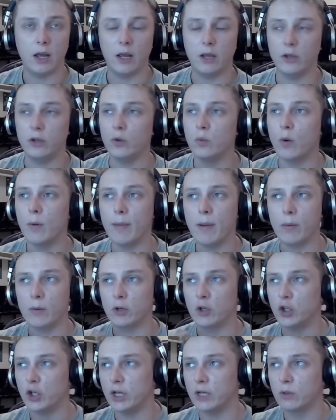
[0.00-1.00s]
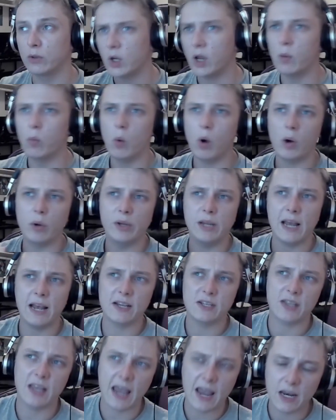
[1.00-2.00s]
you won't be able to shield. And while
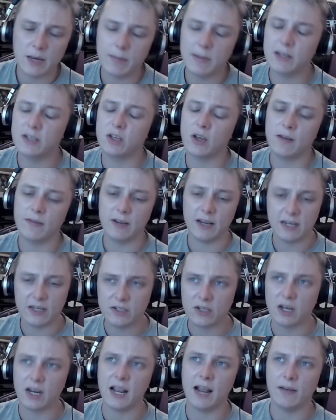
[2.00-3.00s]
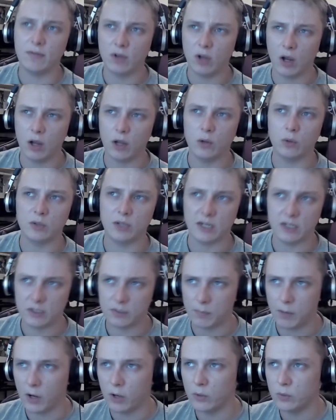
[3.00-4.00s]
yes, the enemy server is going to have tiles
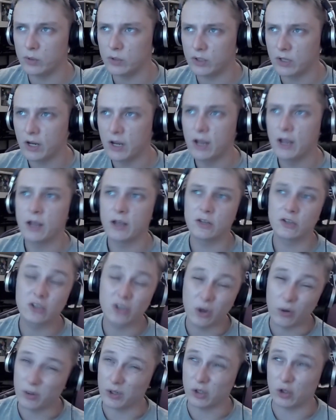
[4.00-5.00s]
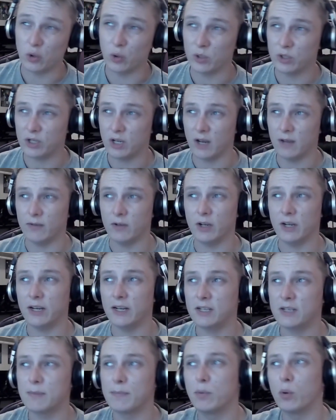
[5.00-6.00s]
exposed, so does your server. And
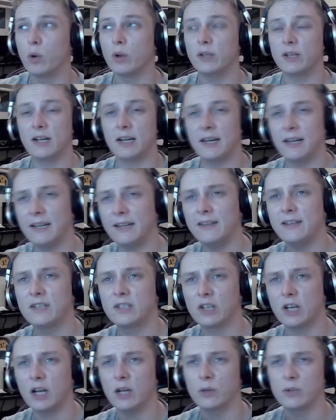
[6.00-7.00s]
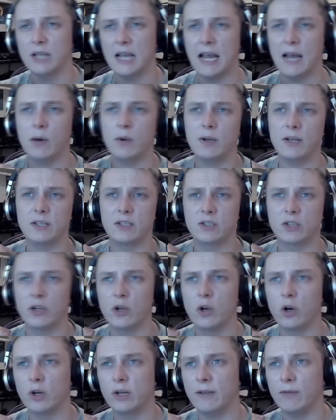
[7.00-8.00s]
it's important to clear these tiles out as to
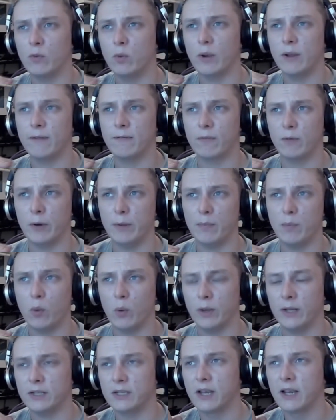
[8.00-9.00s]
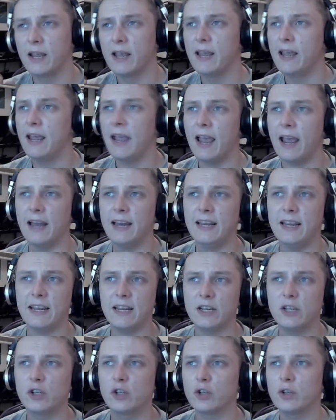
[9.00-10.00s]
not give away free points. Any
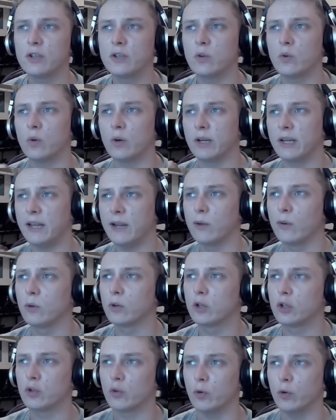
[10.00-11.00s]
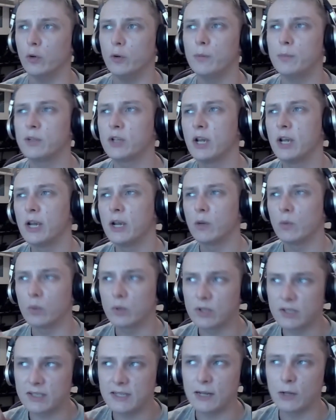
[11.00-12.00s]
injured or killed troops will
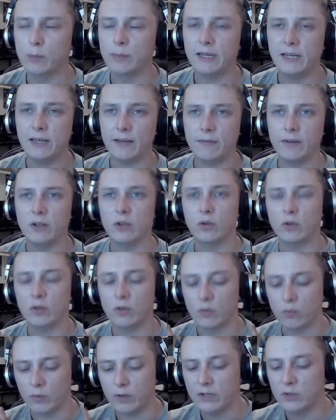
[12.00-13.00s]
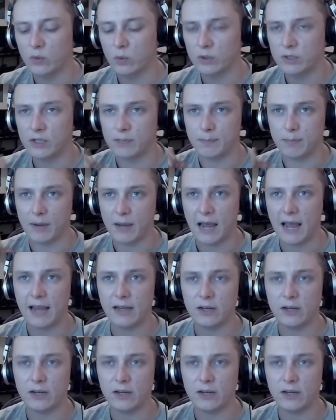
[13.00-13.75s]
still be giving the resources back